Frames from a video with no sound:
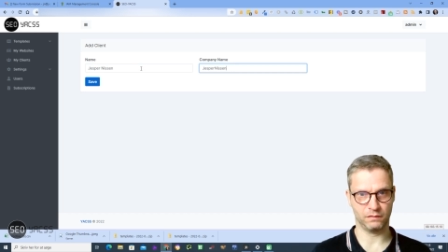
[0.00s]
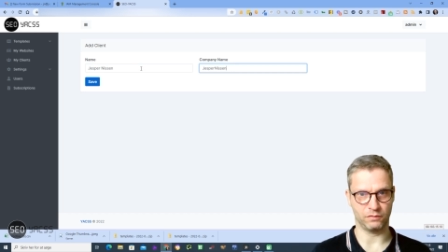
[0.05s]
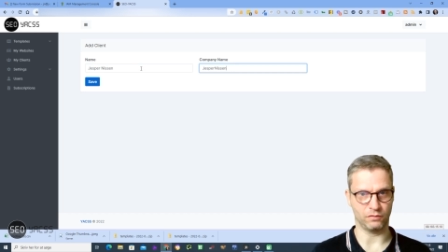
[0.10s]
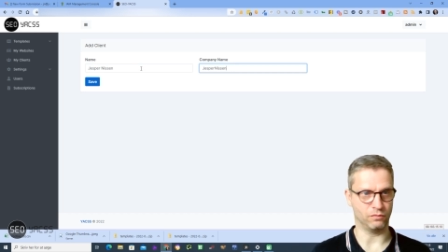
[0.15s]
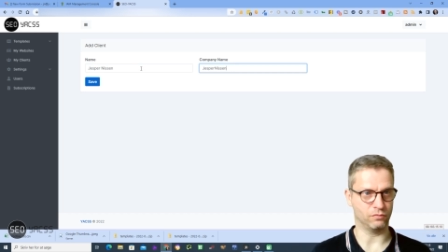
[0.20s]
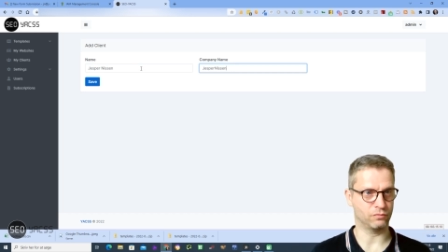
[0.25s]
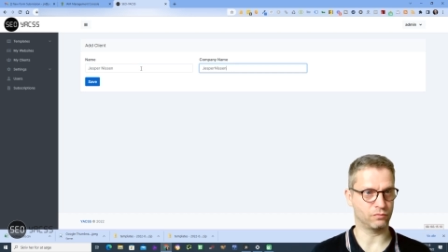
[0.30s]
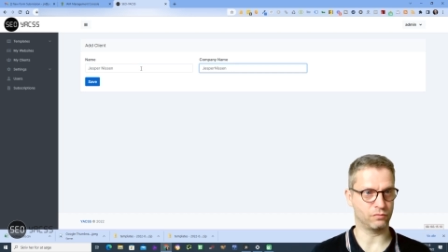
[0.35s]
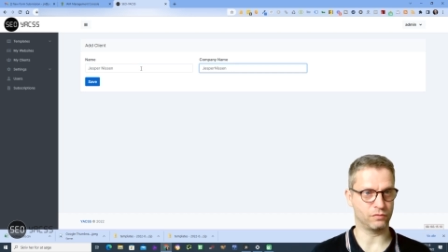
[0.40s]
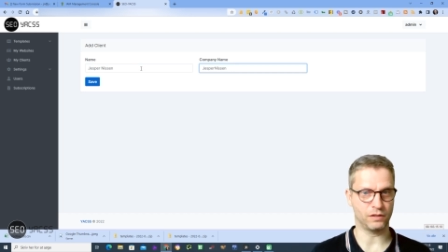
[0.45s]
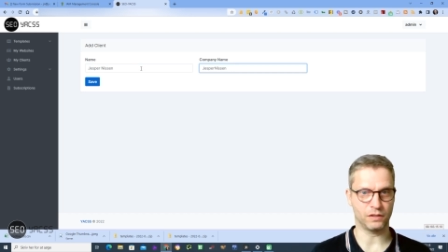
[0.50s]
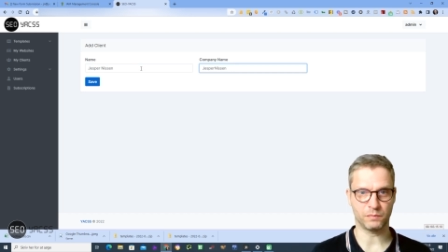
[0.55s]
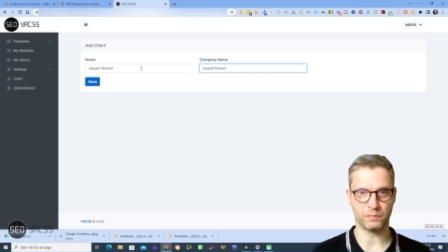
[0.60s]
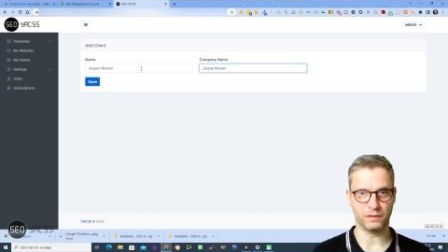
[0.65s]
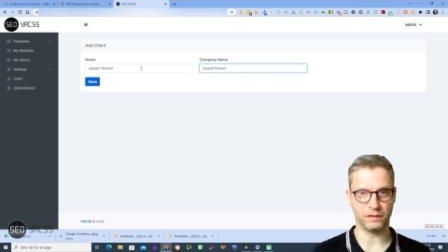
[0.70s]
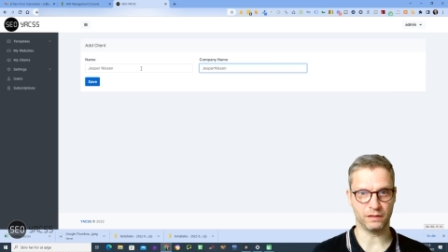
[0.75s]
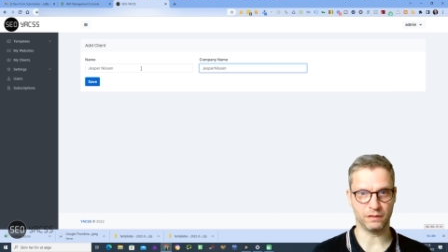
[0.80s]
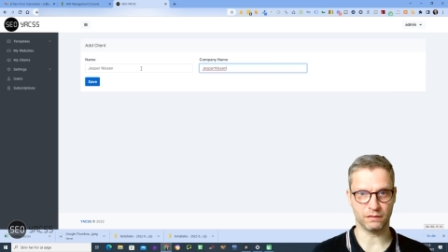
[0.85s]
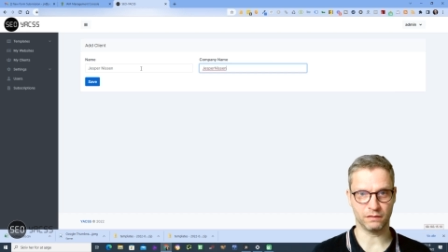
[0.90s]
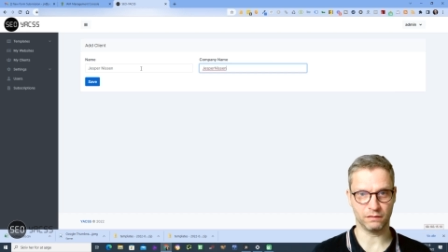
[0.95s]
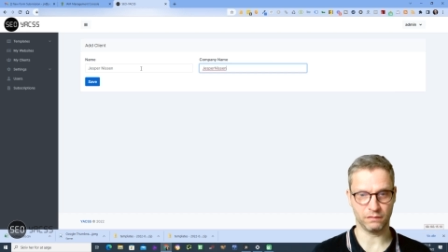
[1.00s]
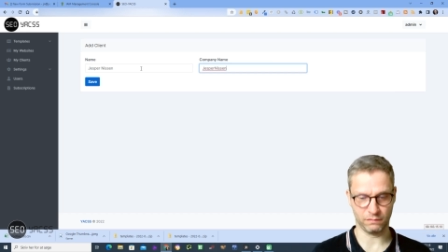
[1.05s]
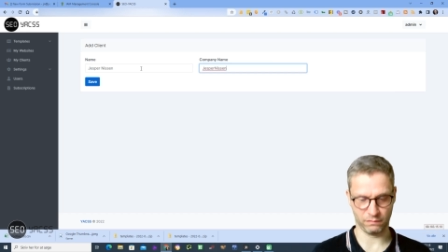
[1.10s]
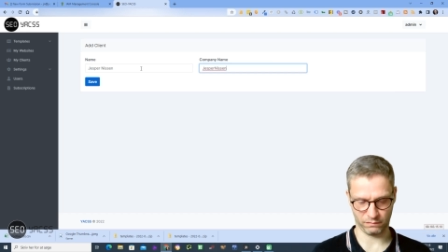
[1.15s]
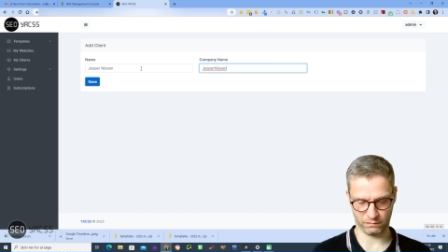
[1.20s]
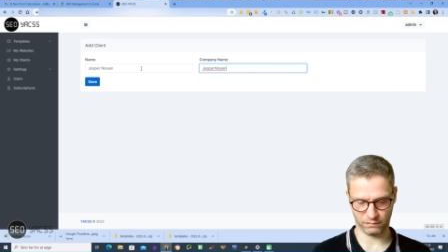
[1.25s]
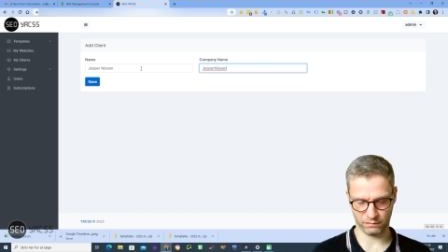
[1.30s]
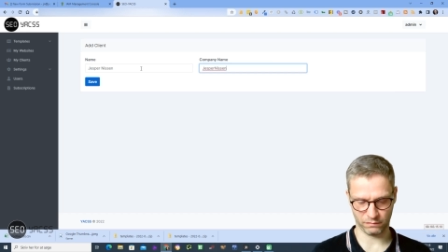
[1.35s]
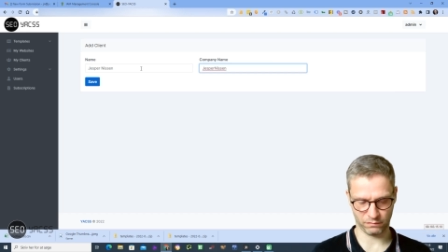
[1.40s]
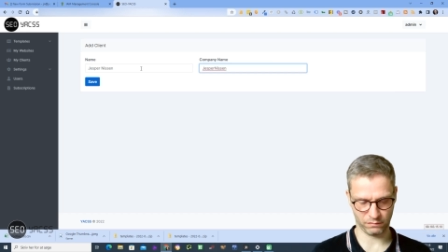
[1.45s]
it's also Jesper Nissen
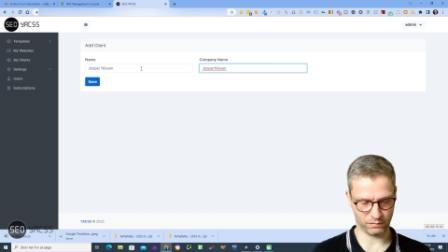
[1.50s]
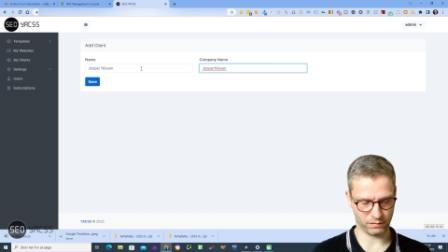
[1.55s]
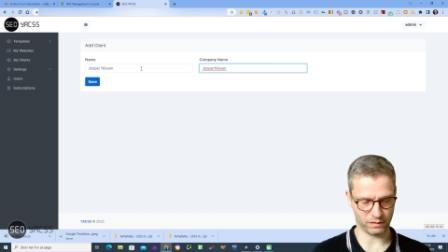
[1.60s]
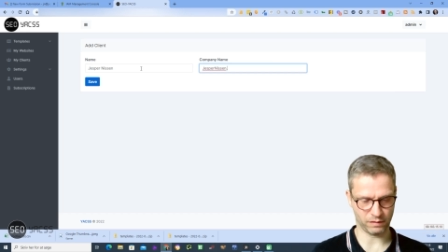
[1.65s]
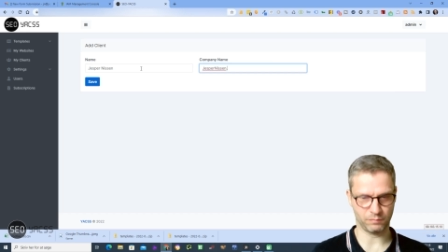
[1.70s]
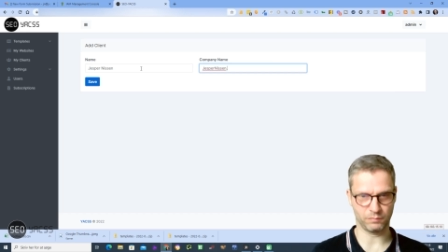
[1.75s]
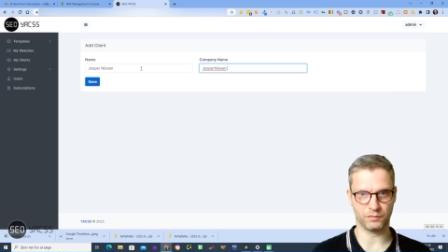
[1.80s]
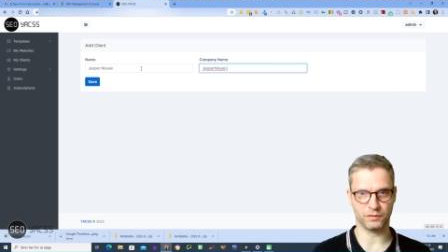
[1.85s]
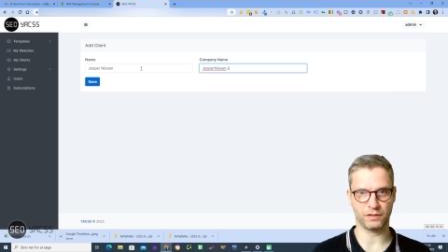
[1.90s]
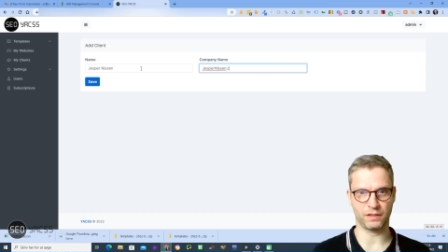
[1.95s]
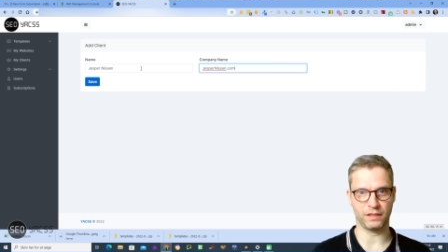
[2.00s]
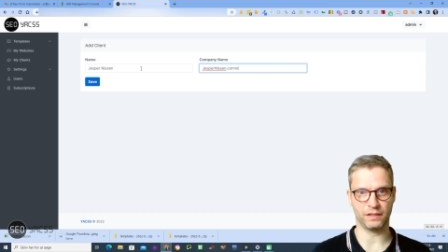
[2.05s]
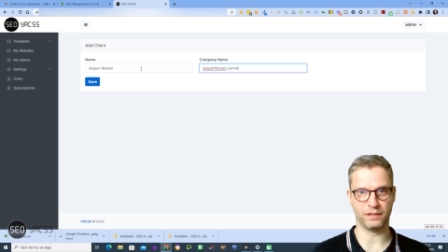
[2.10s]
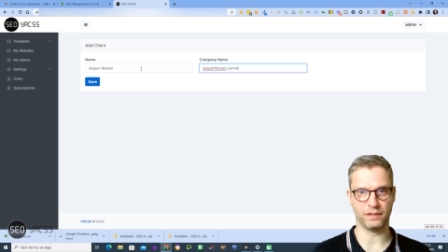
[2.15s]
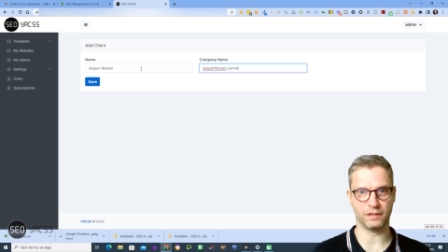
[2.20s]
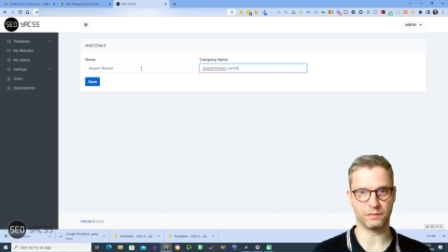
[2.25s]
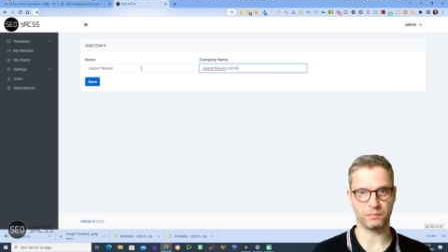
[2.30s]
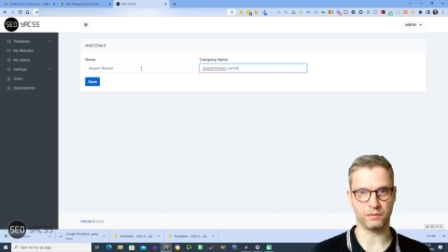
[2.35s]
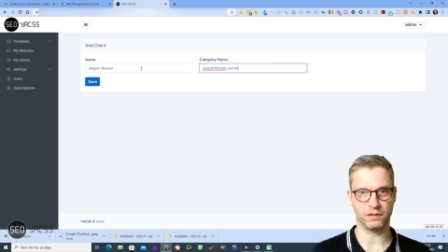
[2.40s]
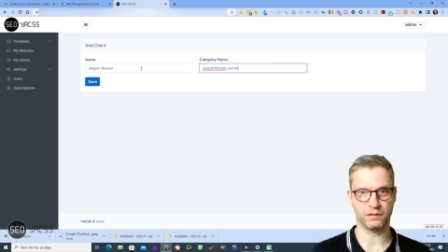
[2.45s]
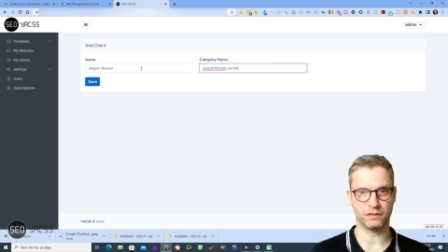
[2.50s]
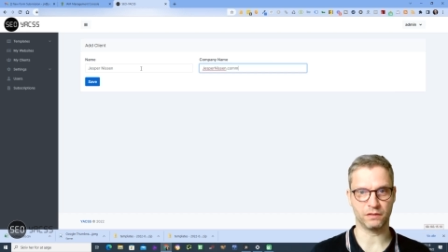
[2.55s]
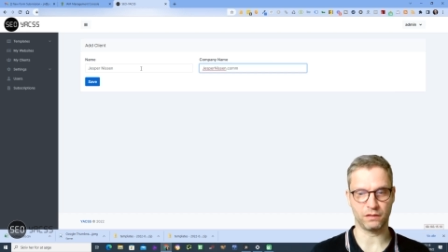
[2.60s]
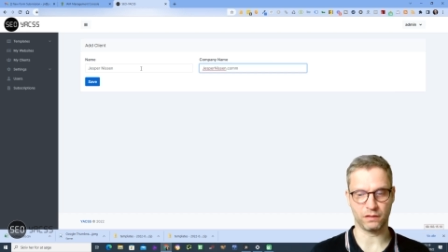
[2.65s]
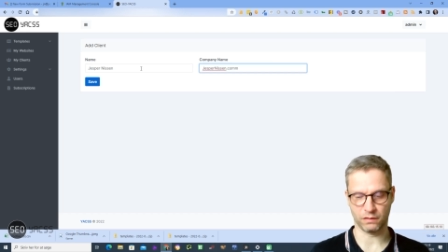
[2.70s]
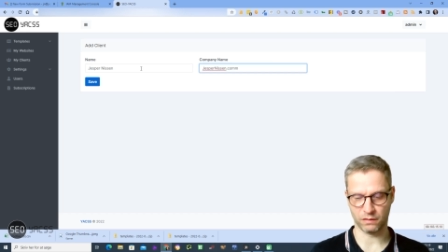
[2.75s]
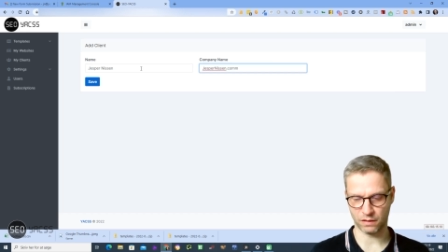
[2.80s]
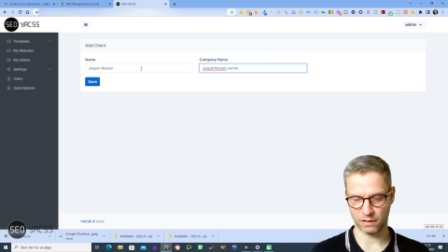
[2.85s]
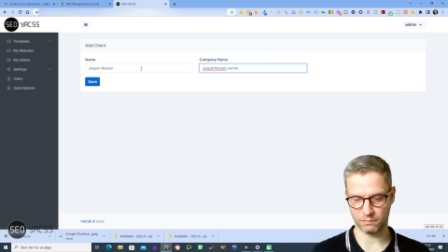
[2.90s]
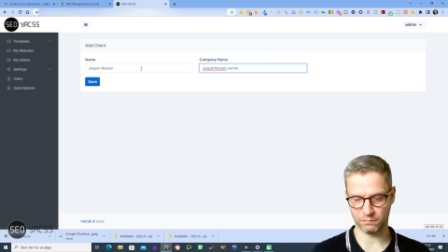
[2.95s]
let me say
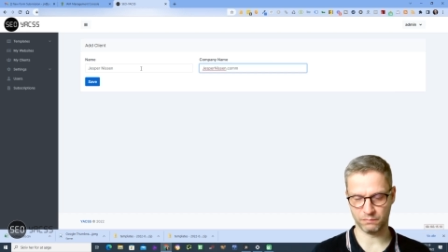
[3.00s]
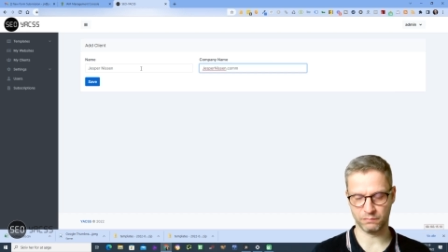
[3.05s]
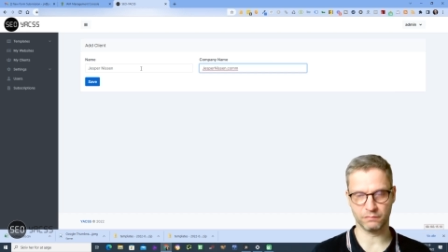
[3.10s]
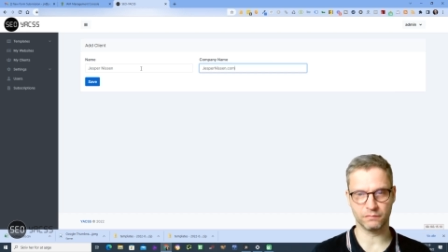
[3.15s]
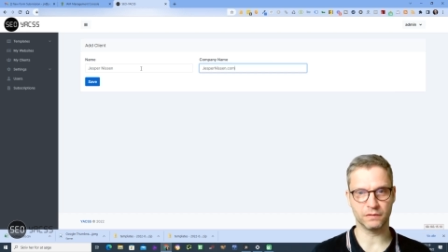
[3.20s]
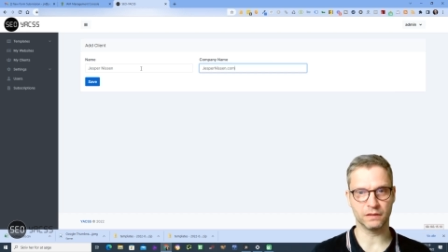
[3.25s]
jespernissen.com